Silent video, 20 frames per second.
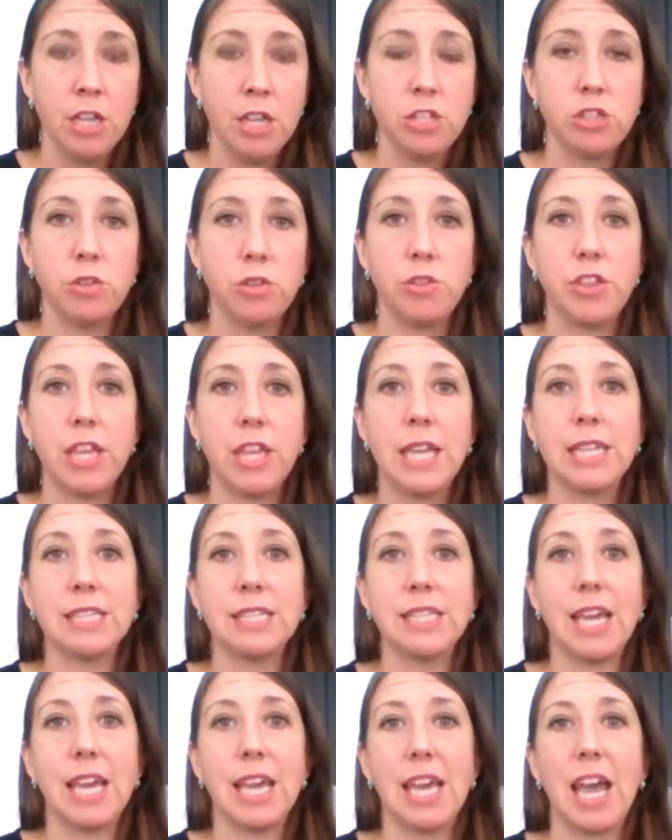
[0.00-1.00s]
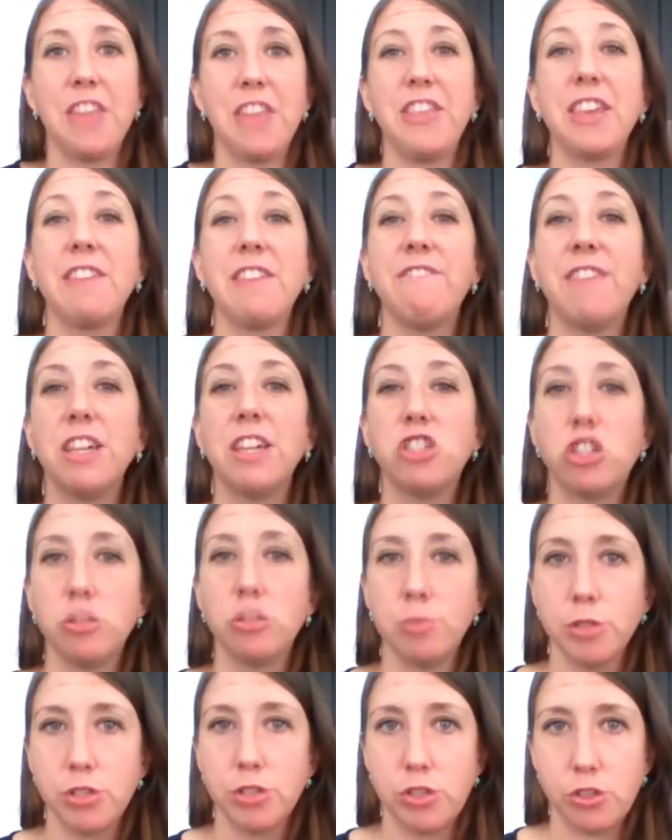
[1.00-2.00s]
So things like, I think of
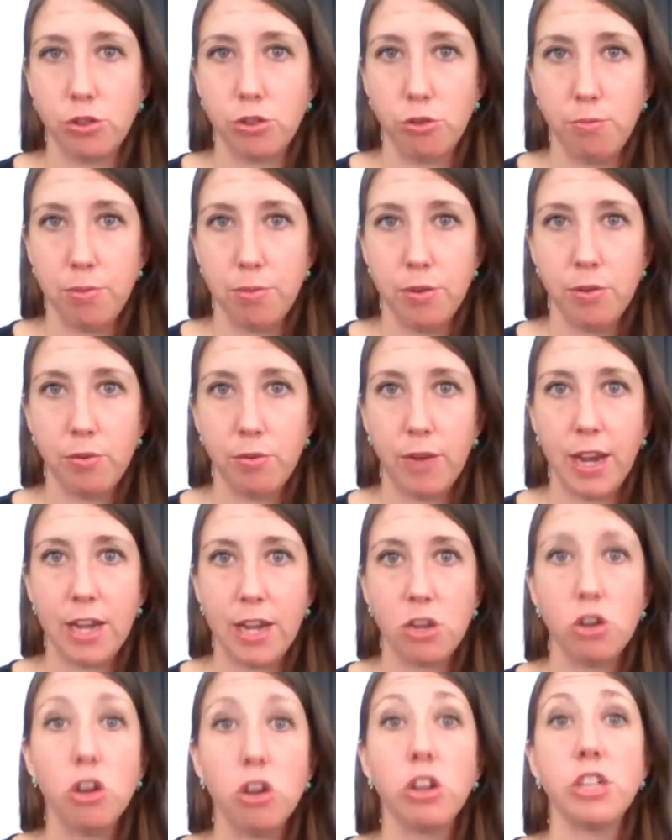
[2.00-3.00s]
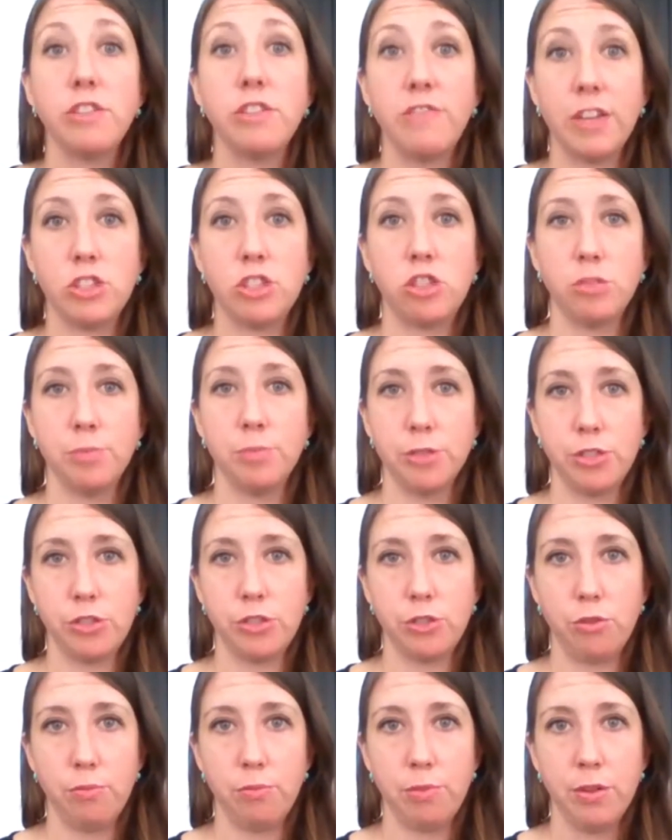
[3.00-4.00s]
vegetable soup, right? Cooked vegetable
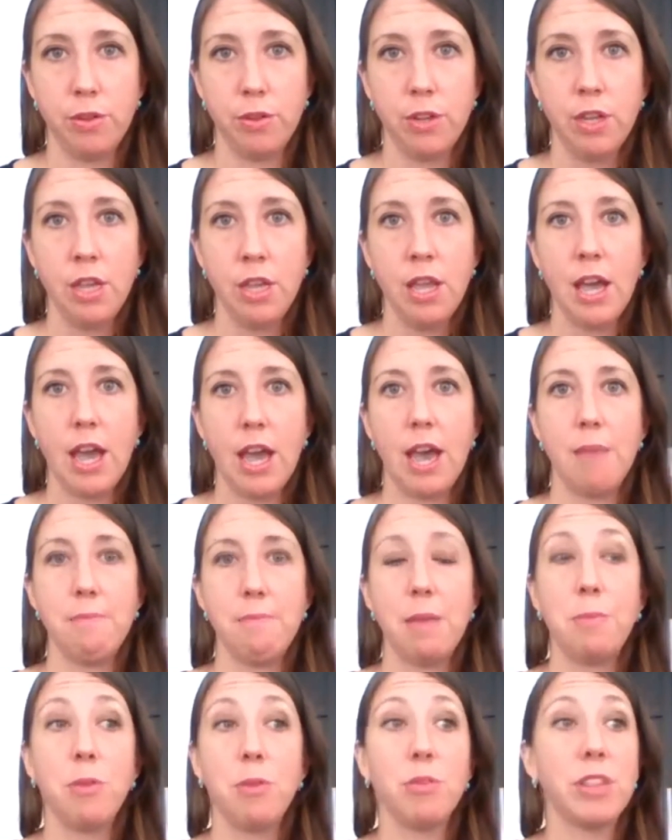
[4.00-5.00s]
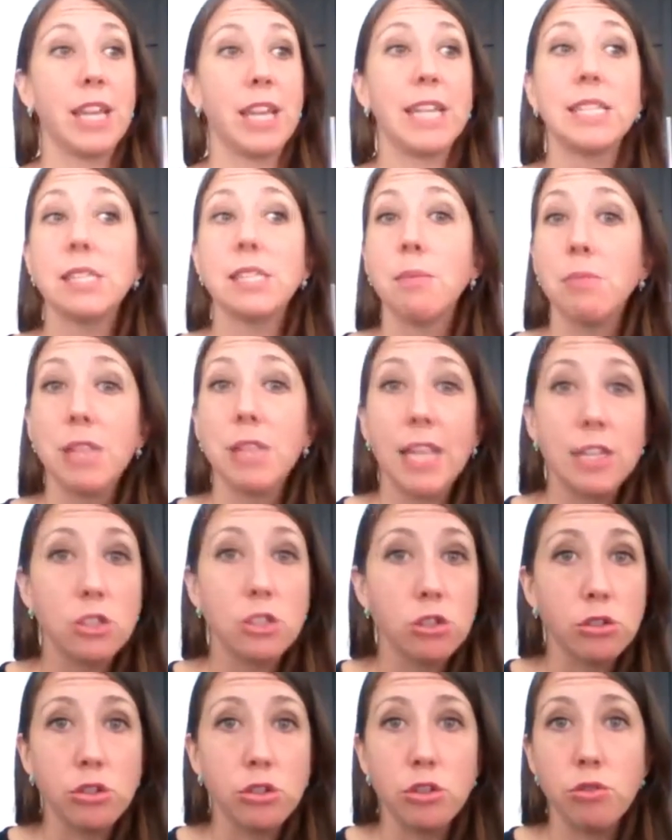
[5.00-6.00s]
soup. Maybe with like some
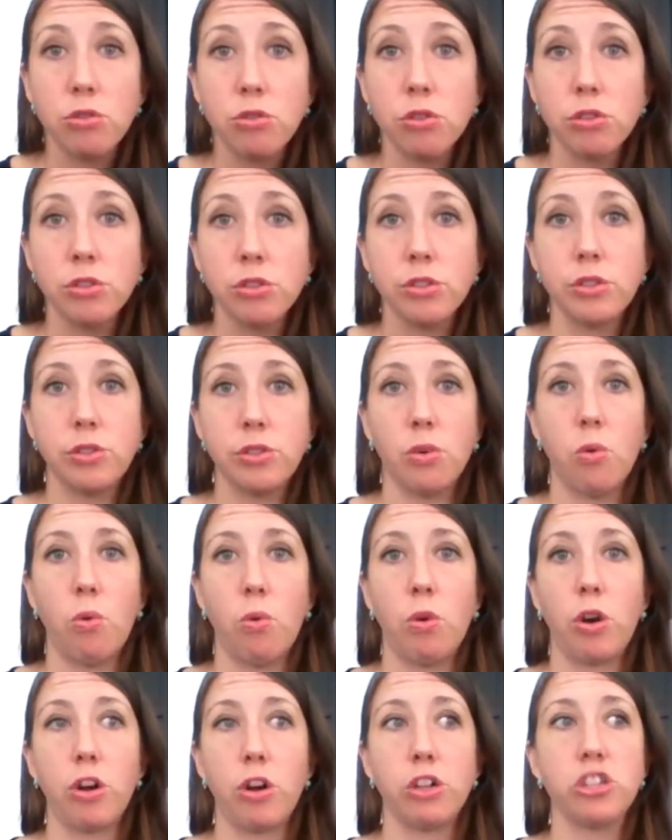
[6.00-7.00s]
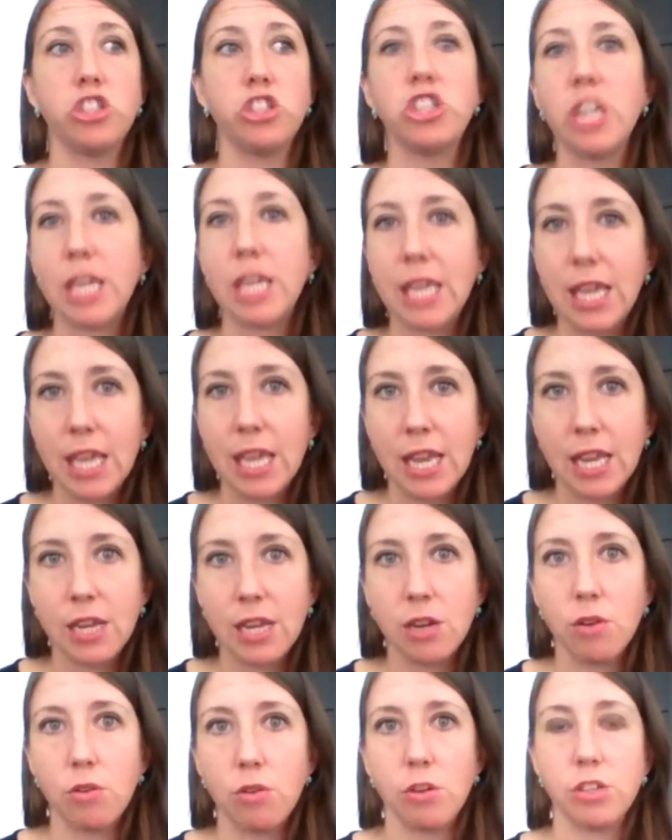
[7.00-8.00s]
lentil noodles or chicken
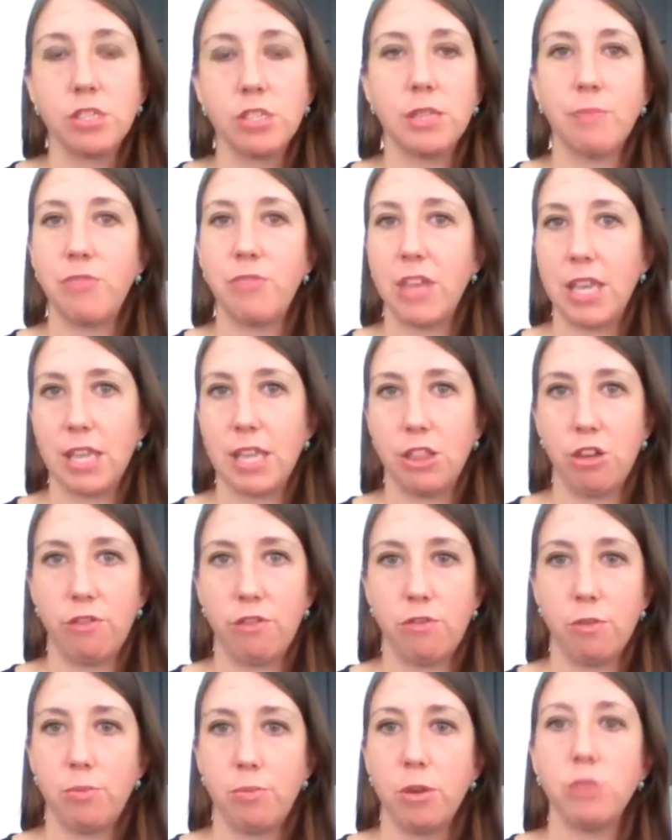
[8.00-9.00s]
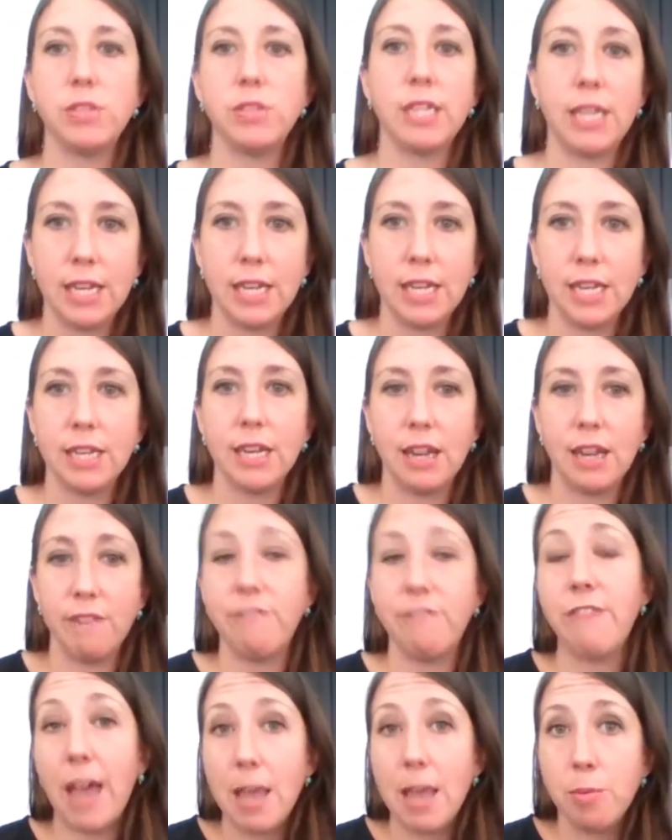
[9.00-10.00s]
or something in there for protein and
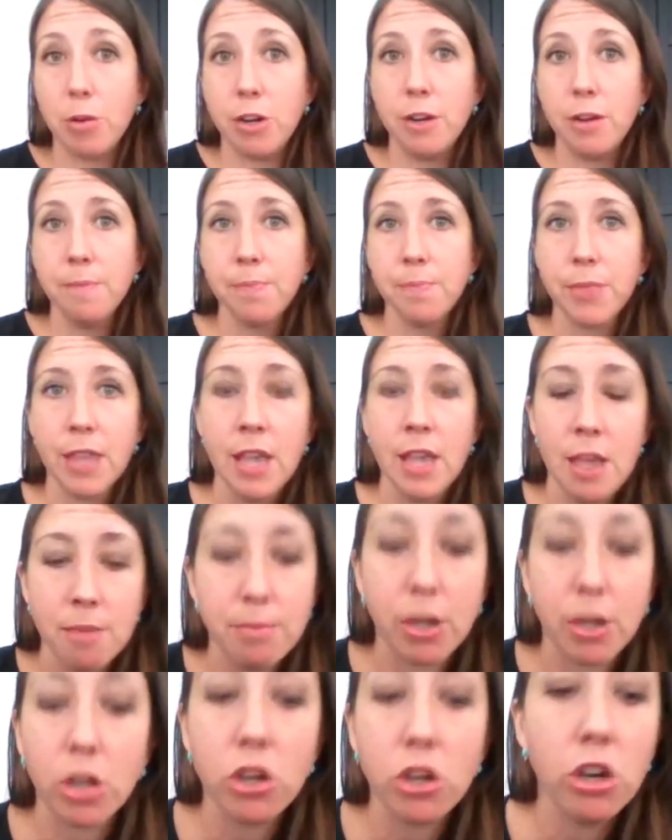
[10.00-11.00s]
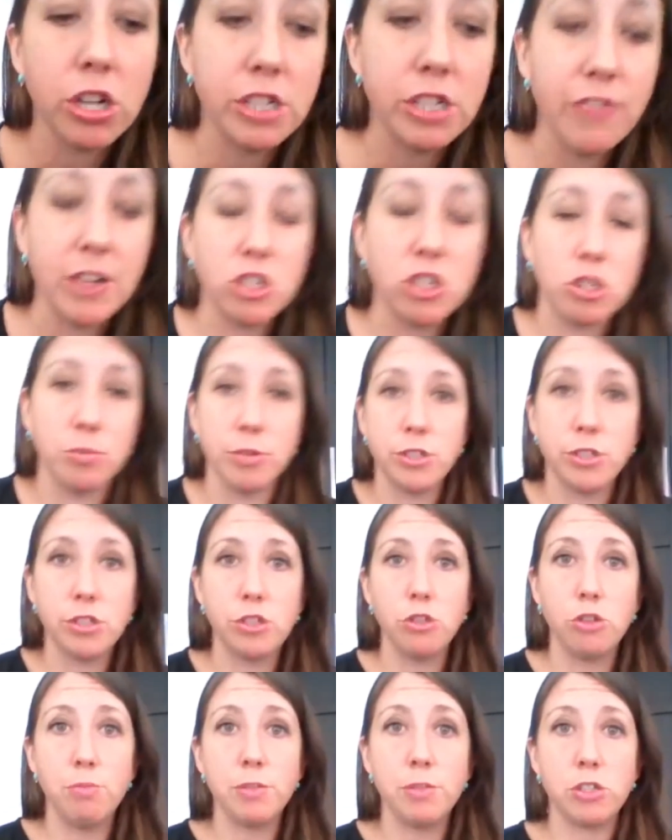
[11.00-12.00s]
fiber. But cooked vegetable
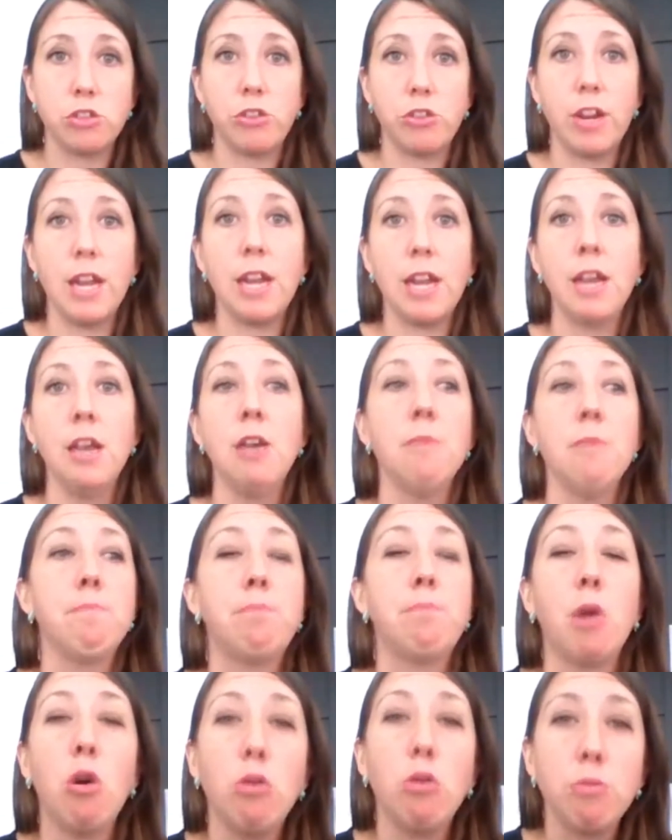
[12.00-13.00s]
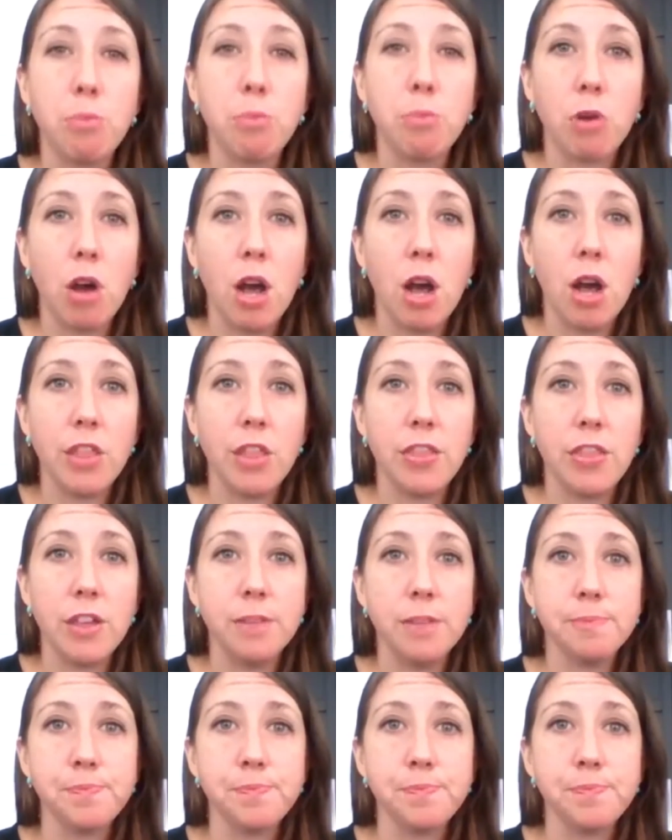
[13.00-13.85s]
soup is great. Bone broth,